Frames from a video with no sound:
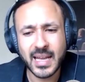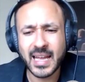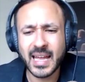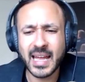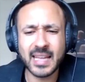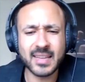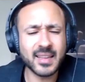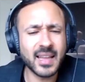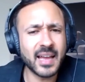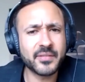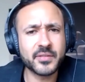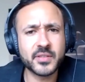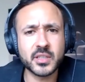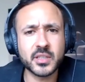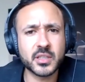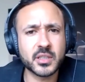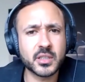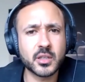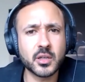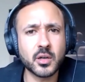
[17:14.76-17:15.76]
And life
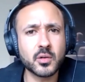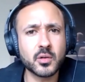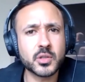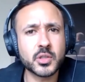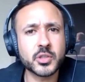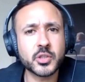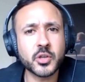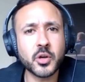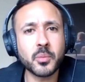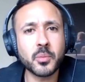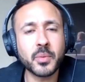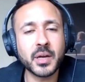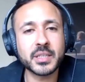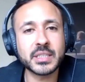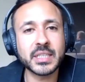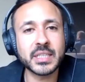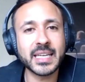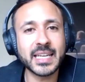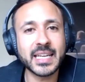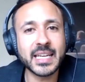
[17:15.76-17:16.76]
just goes so
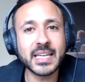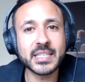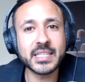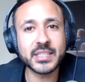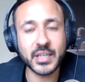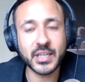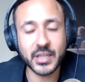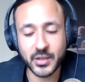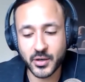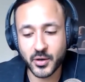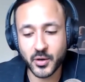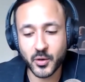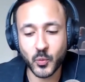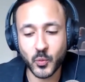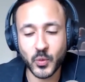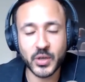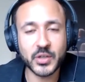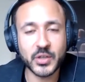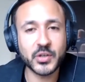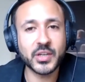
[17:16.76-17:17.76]
much easier
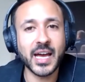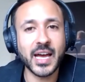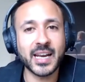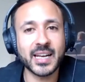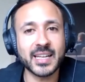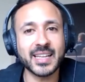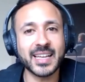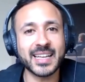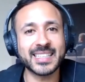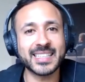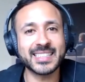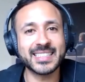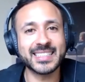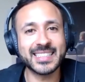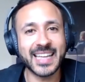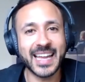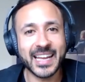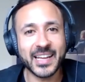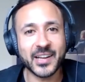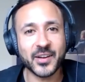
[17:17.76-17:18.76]
when you kind of like
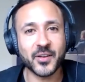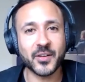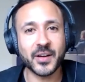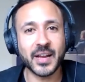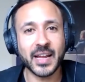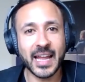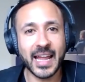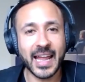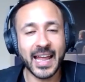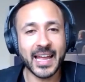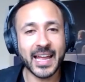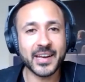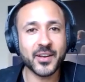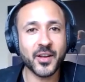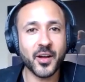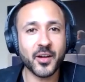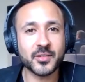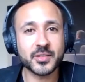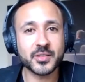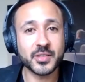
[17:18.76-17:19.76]
take your hand
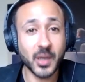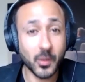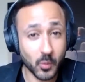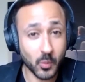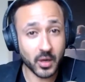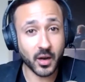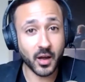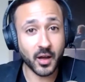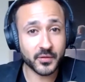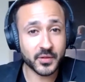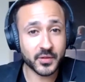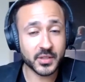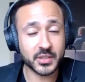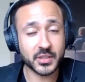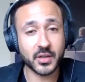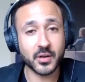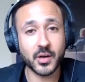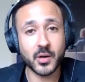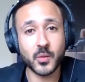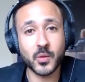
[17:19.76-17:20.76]
somewhat off the
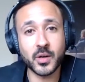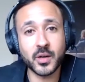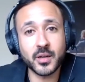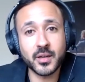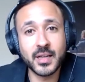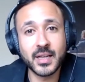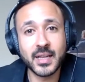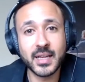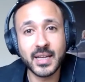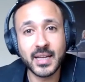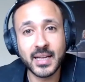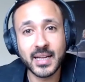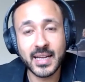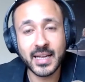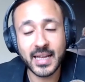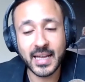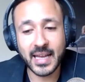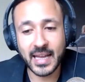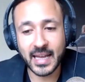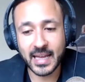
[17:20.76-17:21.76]
steering wheel
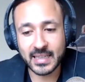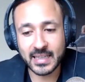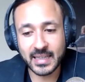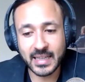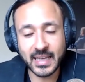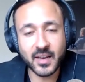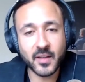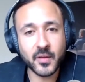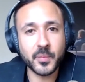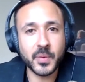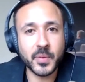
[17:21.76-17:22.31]
and let other people.